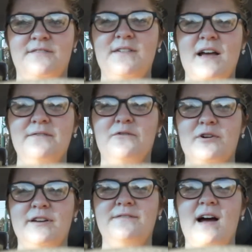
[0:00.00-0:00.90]
five
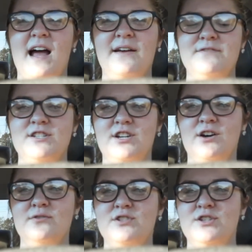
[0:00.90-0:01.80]
forty-five to
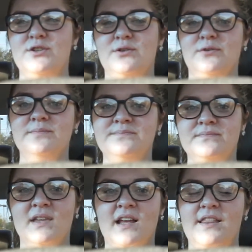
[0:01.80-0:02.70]
go
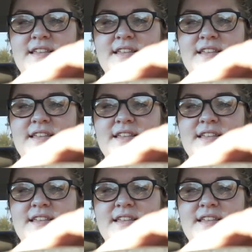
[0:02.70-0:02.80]
to